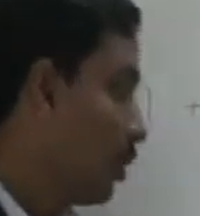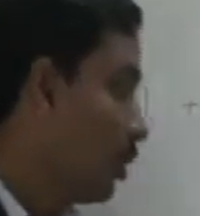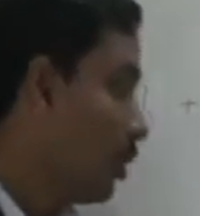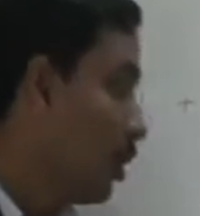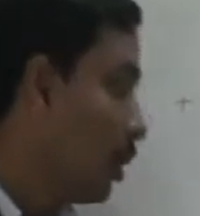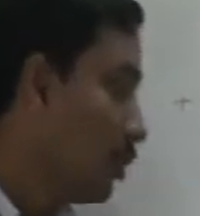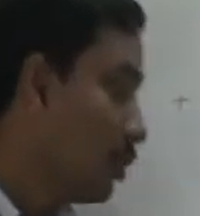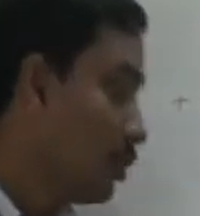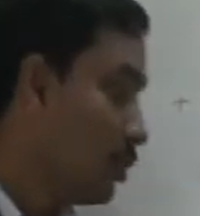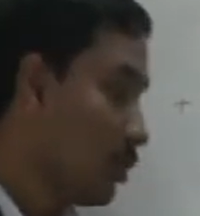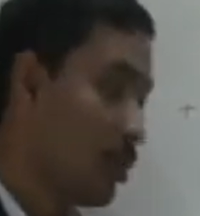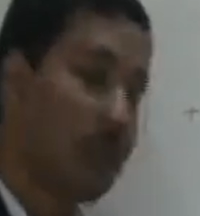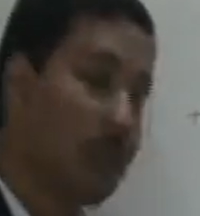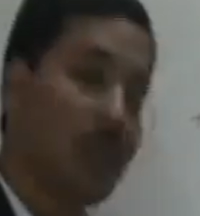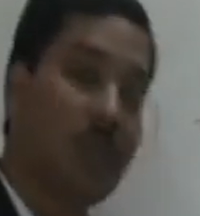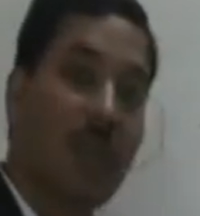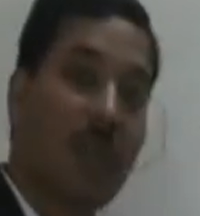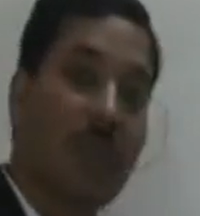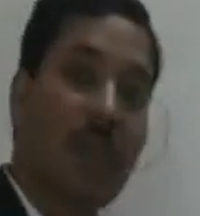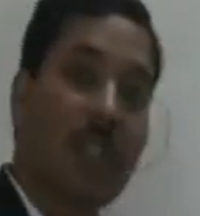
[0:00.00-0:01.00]
Now
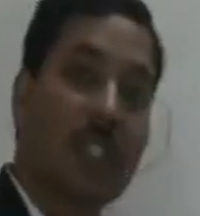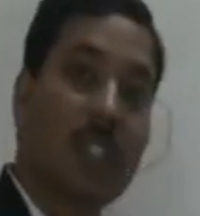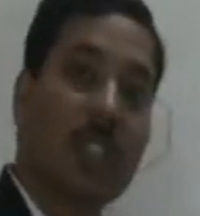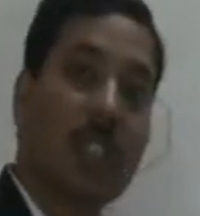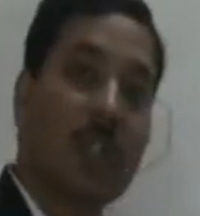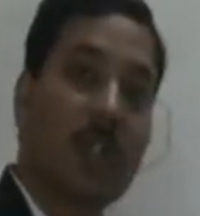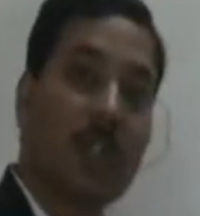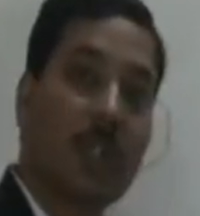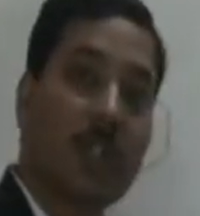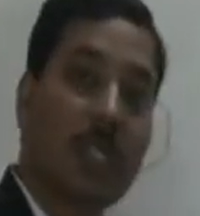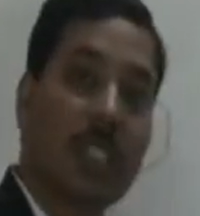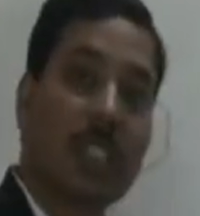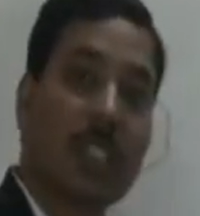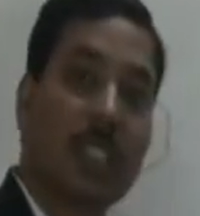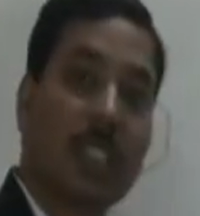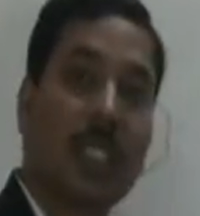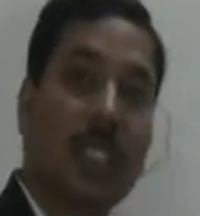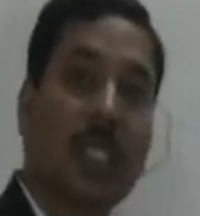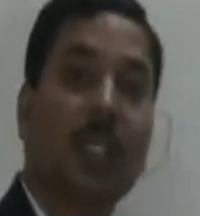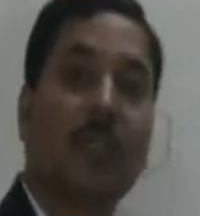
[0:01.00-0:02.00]
the function of
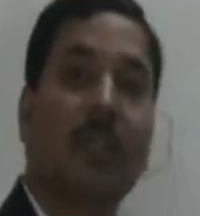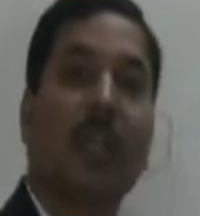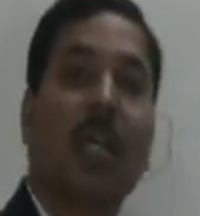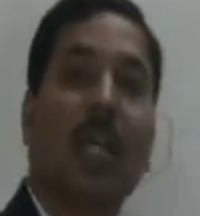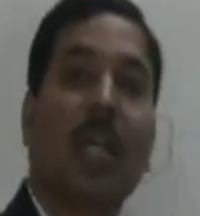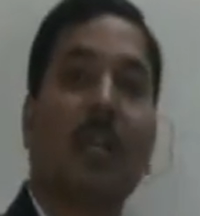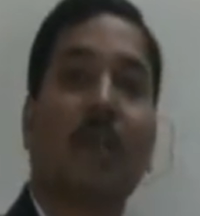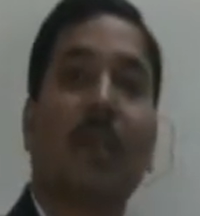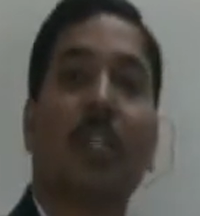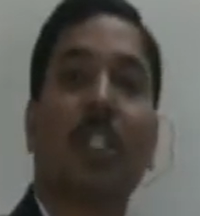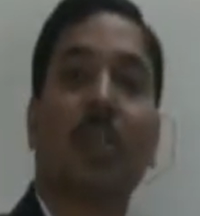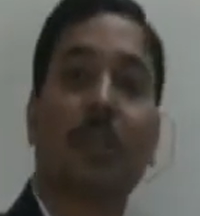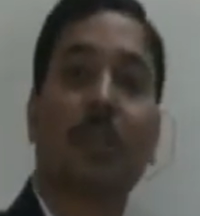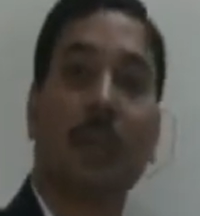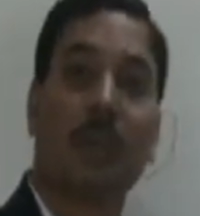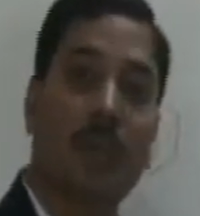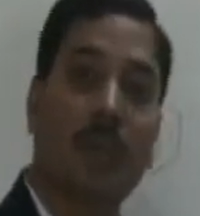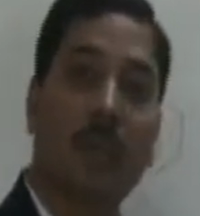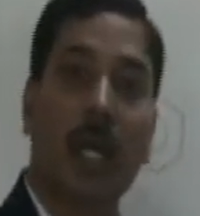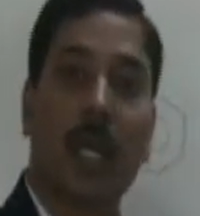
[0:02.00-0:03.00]
BH3, it will always
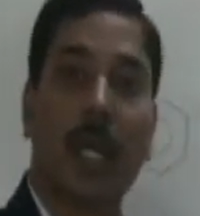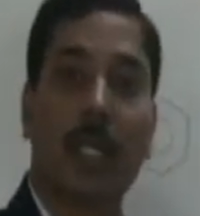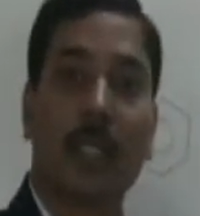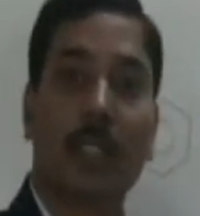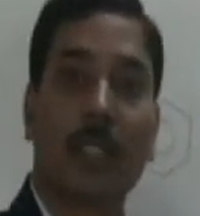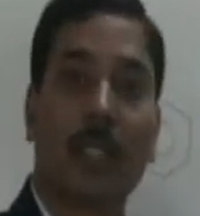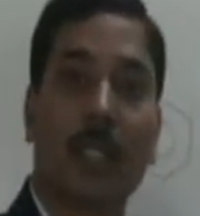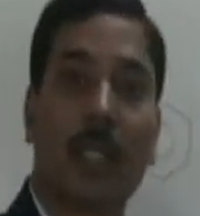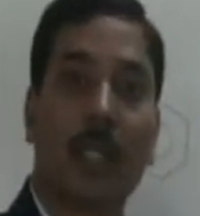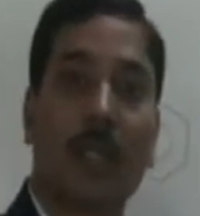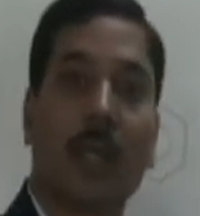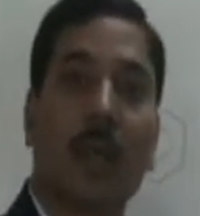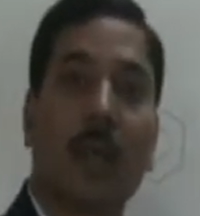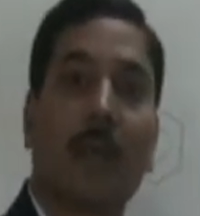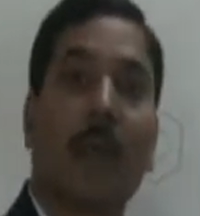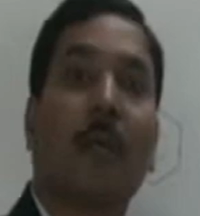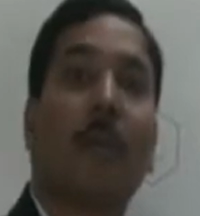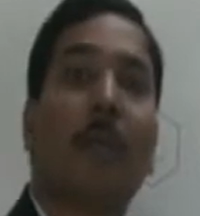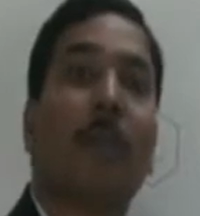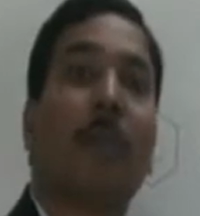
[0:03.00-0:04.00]
provide
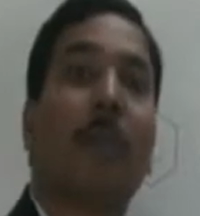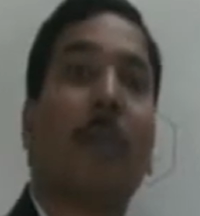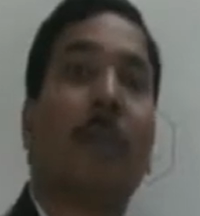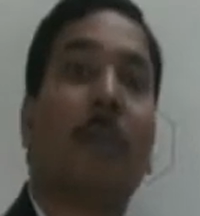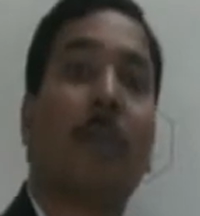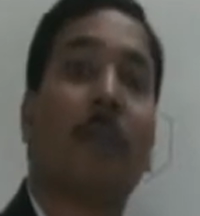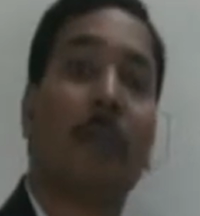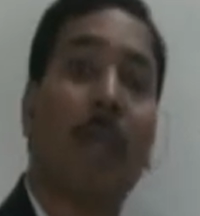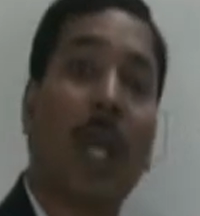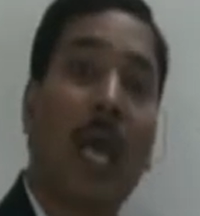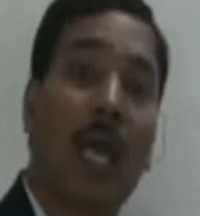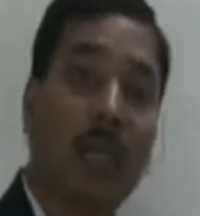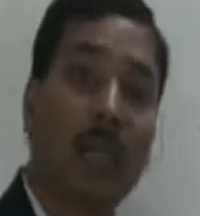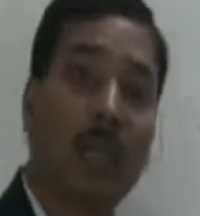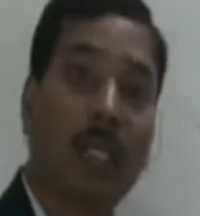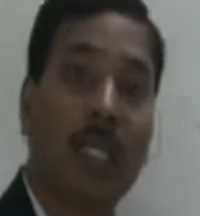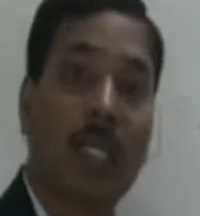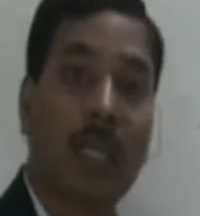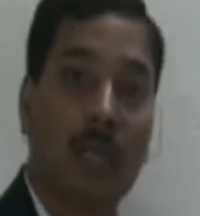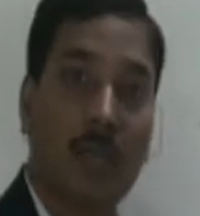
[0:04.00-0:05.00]

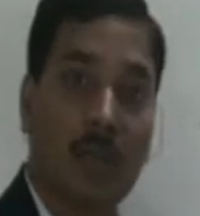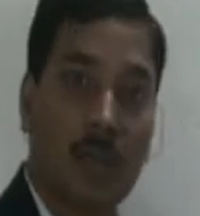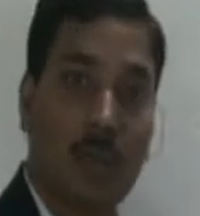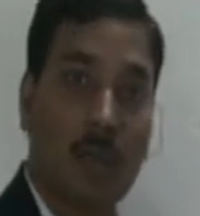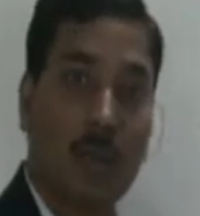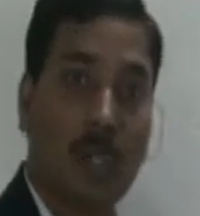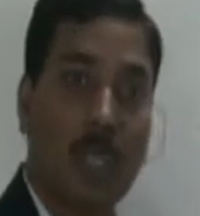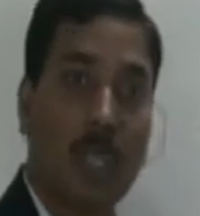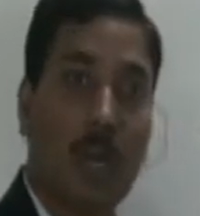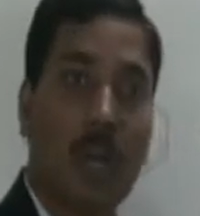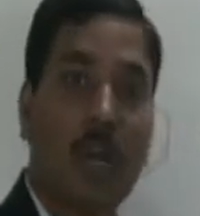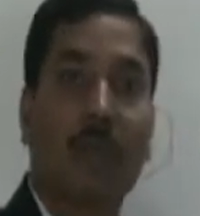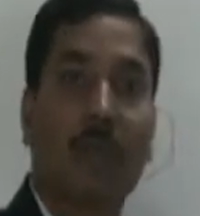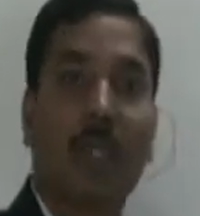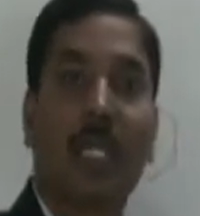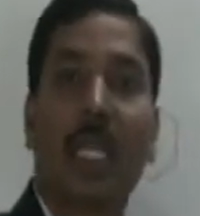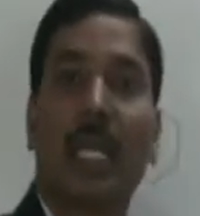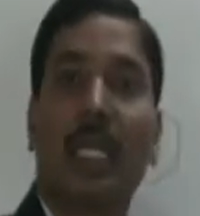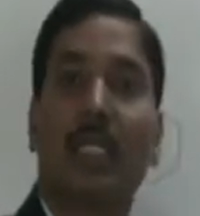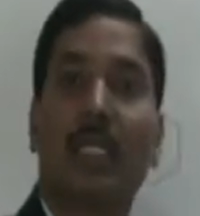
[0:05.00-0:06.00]
primary alcohol, or
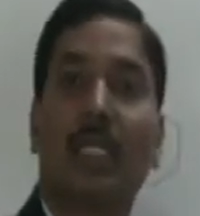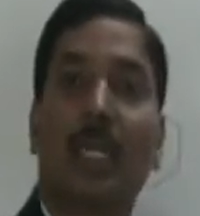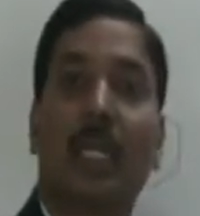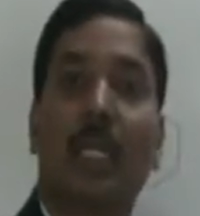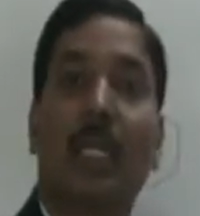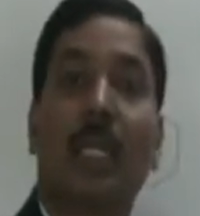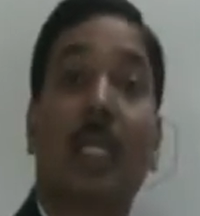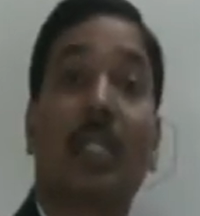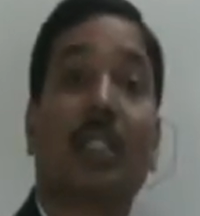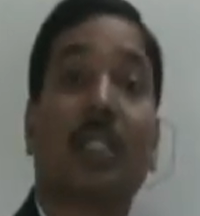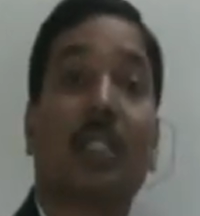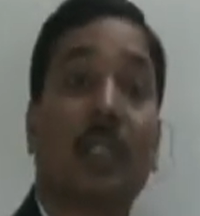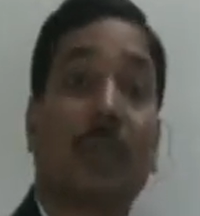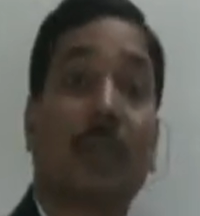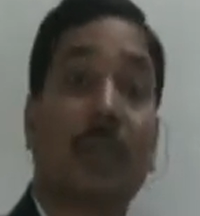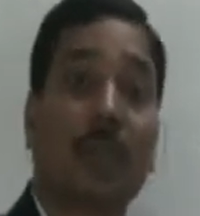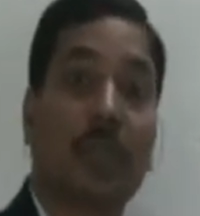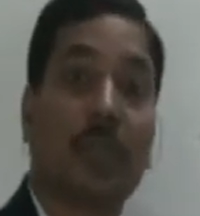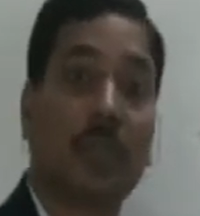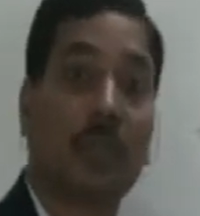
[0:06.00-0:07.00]
we can say less
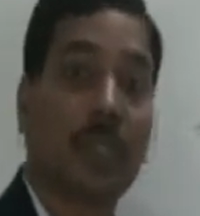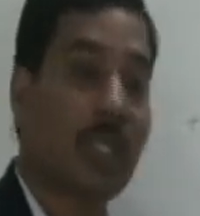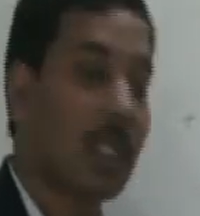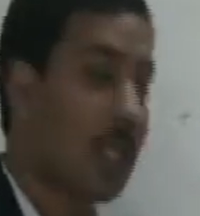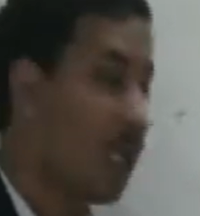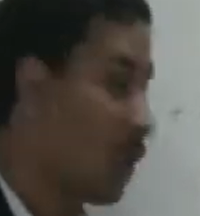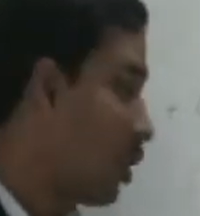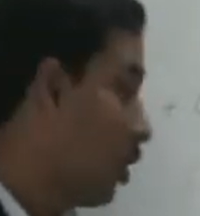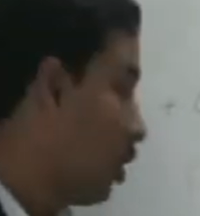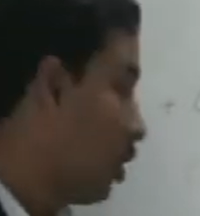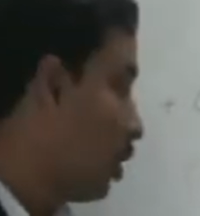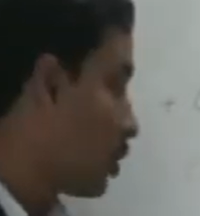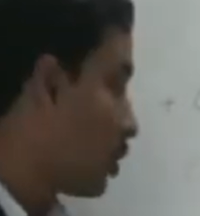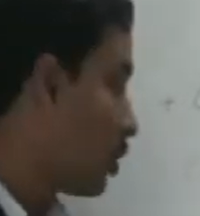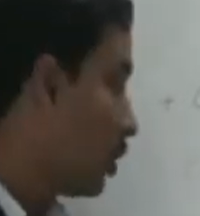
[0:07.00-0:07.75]
substituted alcohol.